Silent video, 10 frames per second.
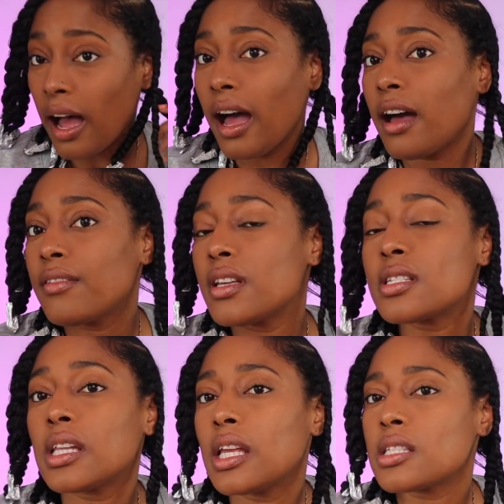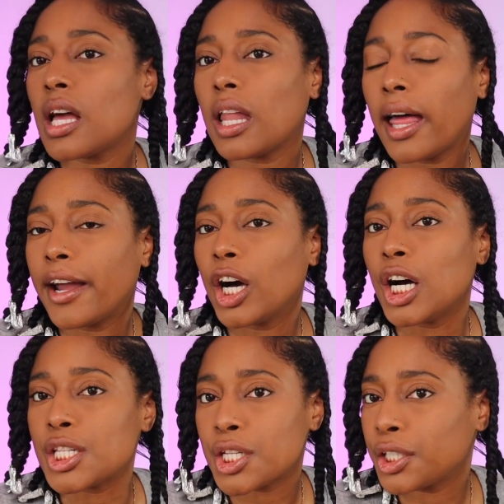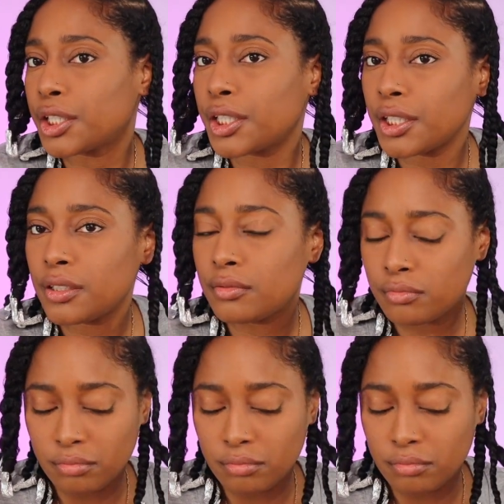Obviously, it's not like a ton,